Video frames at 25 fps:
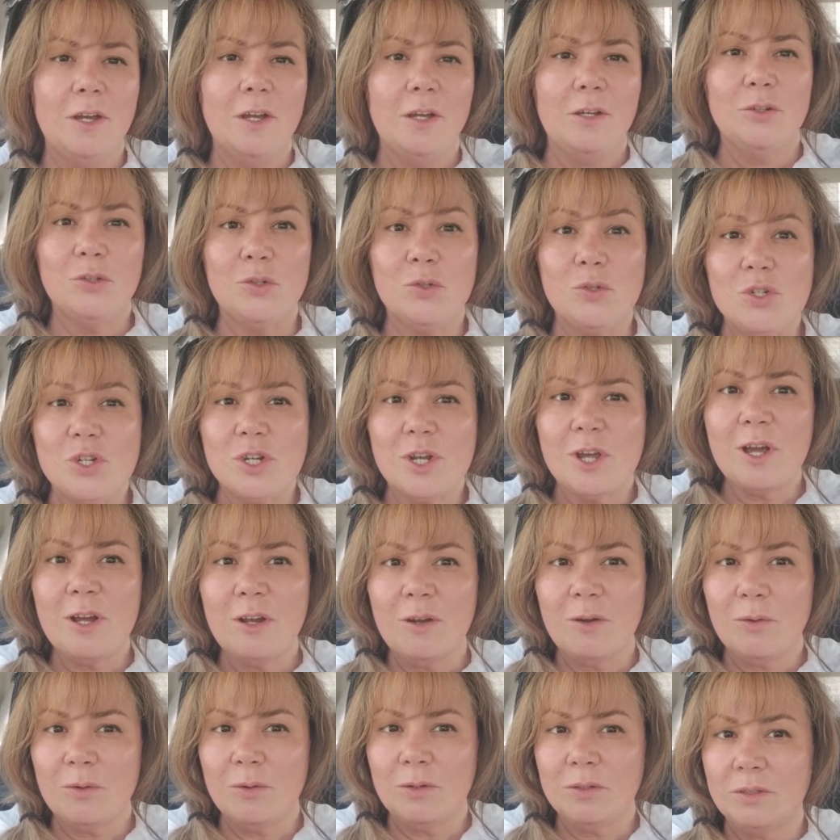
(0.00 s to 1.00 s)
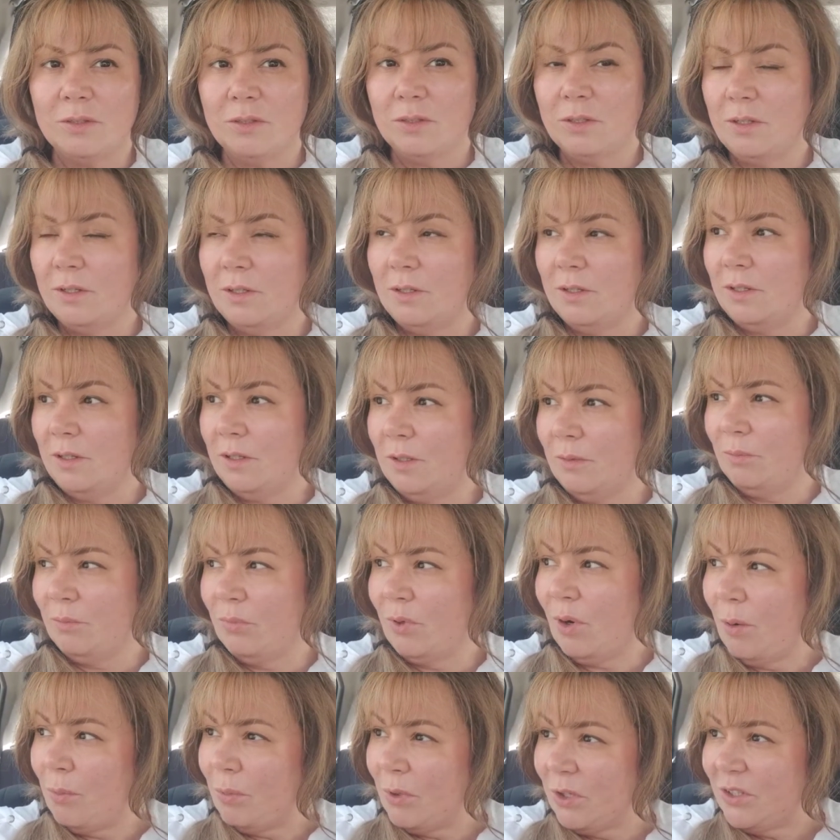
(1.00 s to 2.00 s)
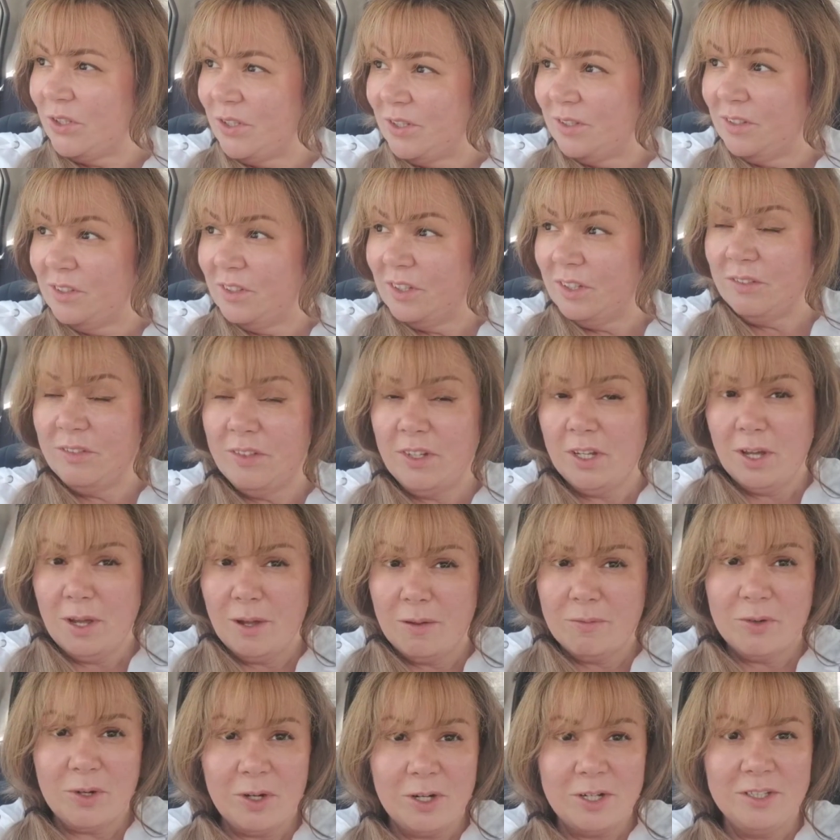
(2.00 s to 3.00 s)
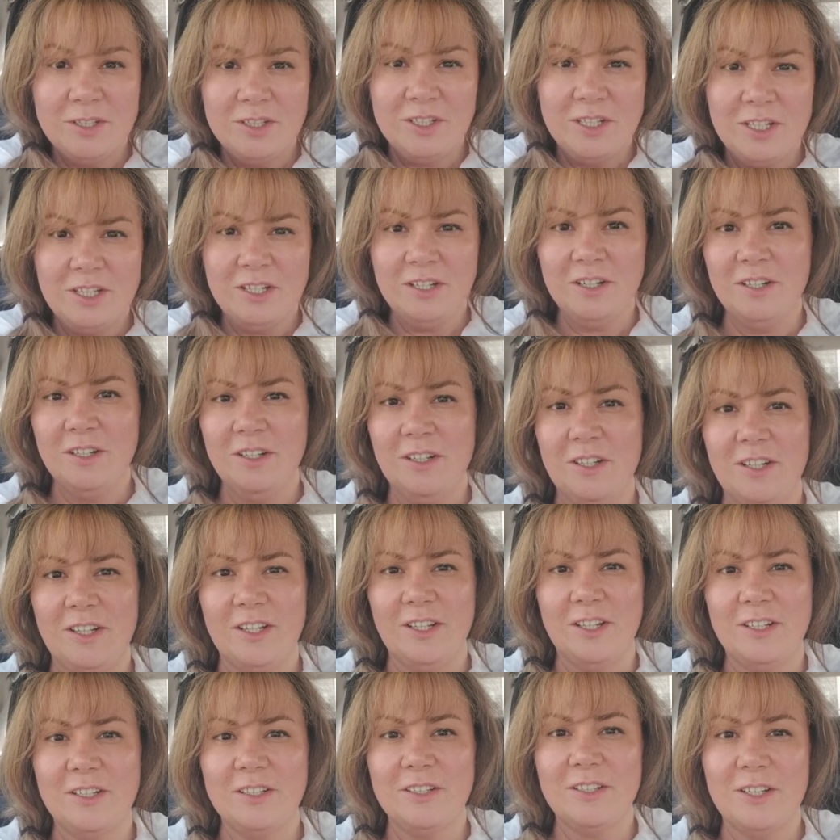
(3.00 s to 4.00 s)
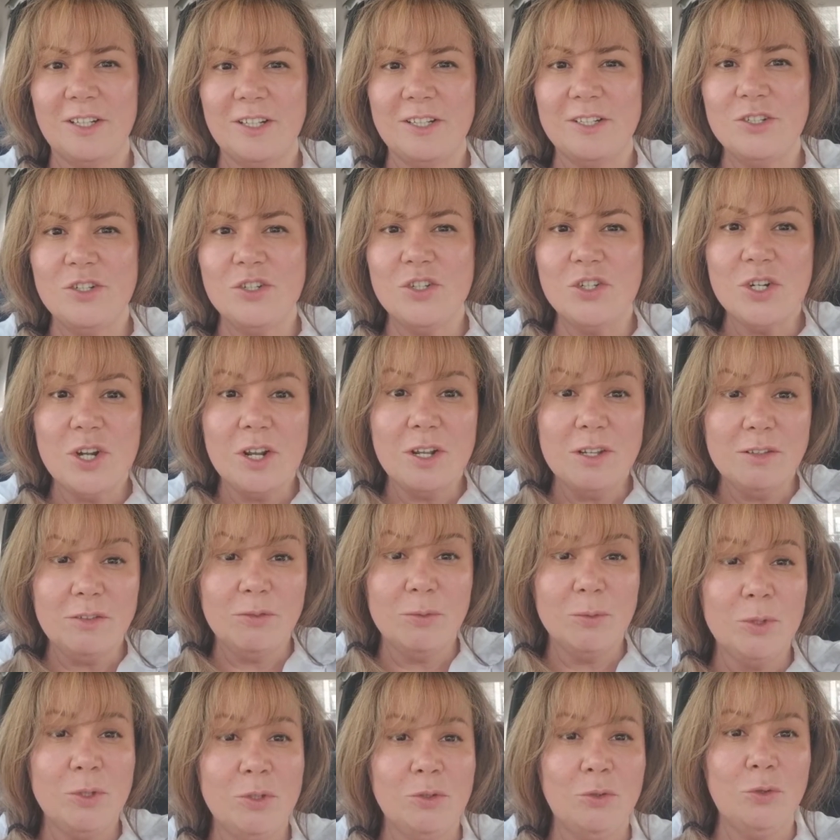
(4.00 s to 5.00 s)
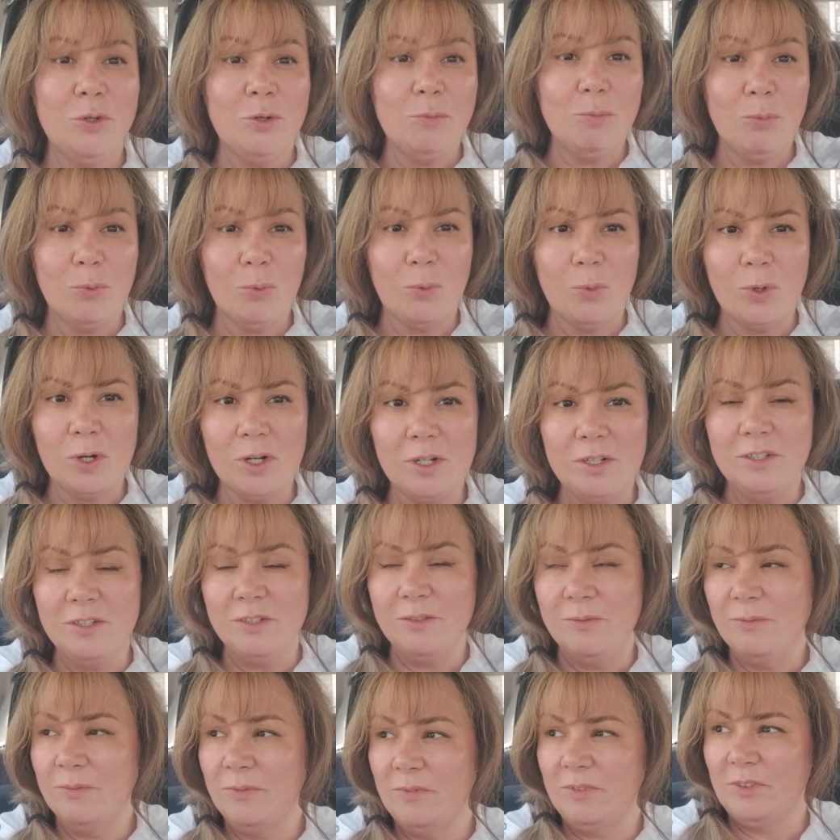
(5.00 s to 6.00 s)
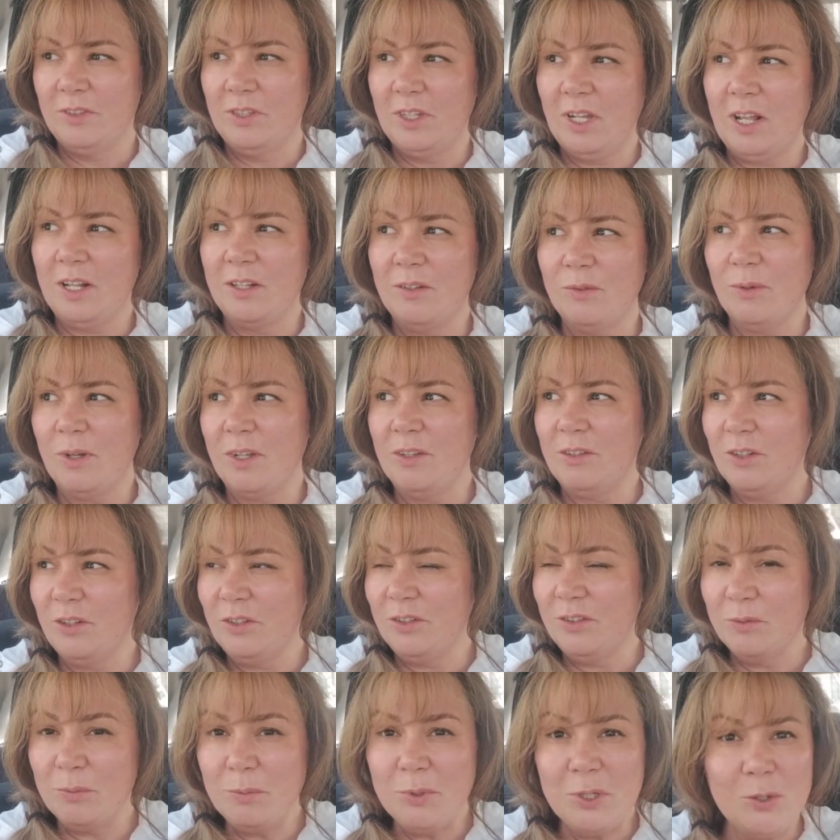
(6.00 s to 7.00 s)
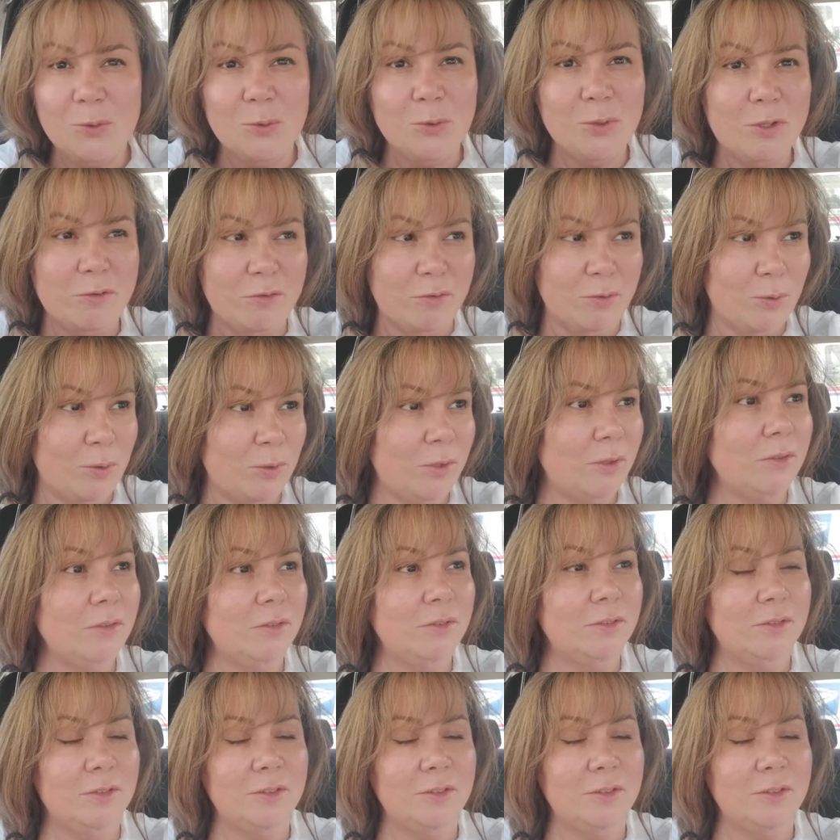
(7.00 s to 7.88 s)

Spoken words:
to check on properties that we have right here. And I just want to report that weather is beautiful.